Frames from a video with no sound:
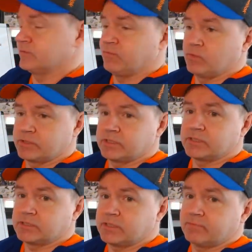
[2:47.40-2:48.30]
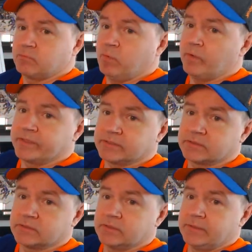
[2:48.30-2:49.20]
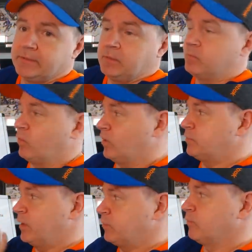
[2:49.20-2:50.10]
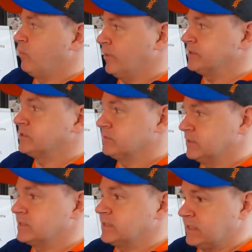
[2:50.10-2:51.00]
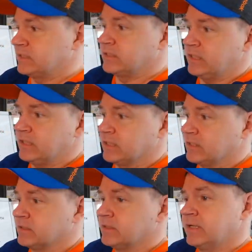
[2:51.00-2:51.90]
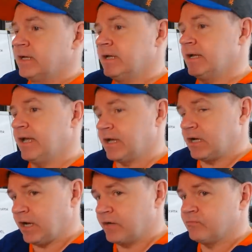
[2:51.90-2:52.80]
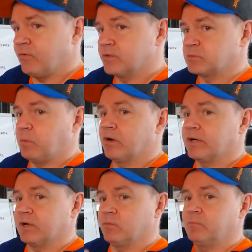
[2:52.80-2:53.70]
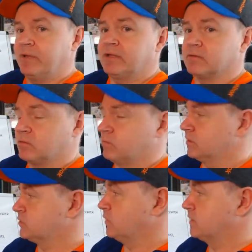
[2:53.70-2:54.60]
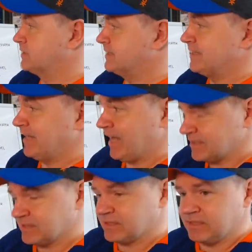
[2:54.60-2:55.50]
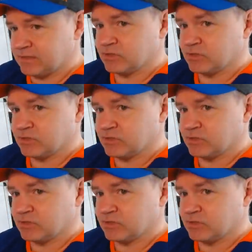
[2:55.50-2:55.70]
four assists, seven points. But what people point to is in Liiga, it kind of falls apart. And what made it look worse was that last season,